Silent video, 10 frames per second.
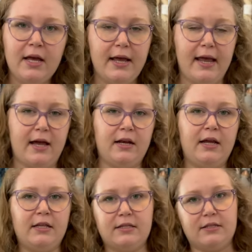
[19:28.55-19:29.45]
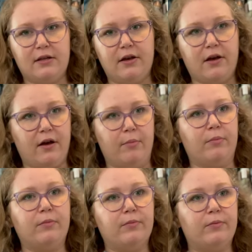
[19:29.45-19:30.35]
and it's
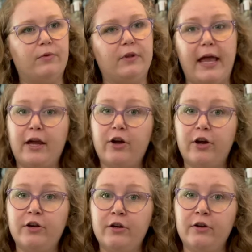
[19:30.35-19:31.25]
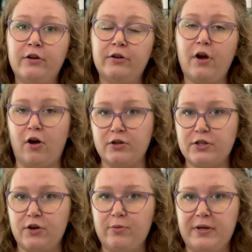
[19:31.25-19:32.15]
um, layered
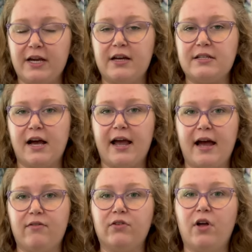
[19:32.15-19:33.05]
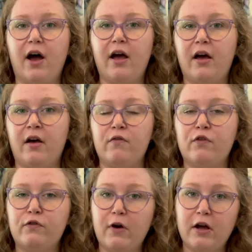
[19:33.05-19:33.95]
also because I have a lot of
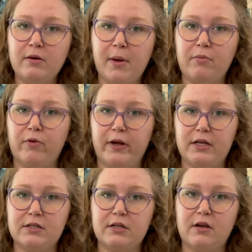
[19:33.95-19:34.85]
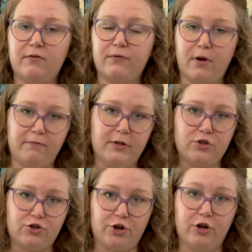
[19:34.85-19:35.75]
fond memories of
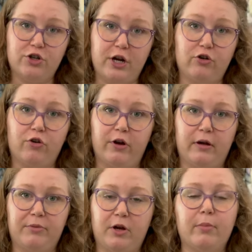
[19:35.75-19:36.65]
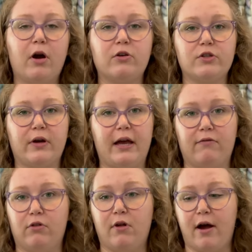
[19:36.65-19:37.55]
this church and growing up there, but also I
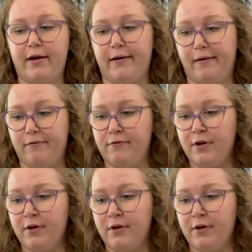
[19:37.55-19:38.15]
have a lot of